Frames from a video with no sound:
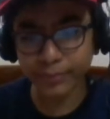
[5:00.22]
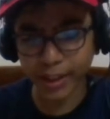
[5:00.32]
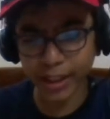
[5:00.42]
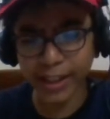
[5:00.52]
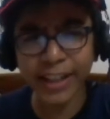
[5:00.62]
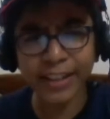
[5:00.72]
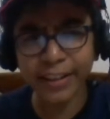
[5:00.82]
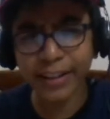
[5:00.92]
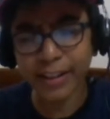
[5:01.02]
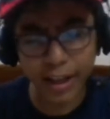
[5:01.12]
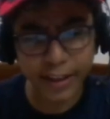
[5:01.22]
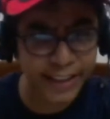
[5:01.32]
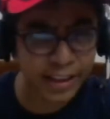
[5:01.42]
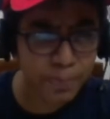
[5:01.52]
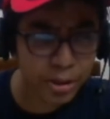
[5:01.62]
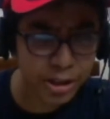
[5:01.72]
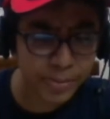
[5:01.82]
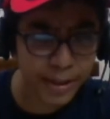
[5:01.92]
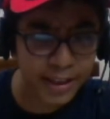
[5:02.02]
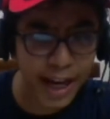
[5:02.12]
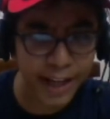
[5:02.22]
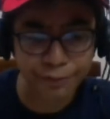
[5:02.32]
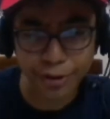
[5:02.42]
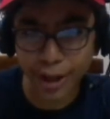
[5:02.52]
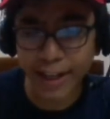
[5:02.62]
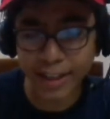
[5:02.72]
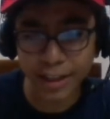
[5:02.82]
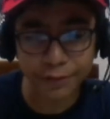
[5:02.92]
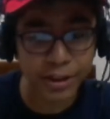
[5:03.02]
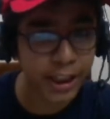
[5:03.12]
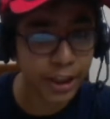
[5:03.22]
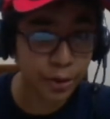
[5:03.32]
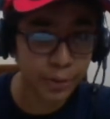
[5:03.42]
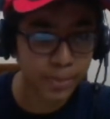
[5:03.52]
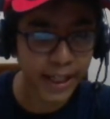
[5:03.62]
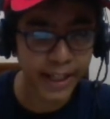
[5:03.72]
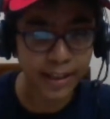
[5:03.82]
Here Another possible line for Anand which he could play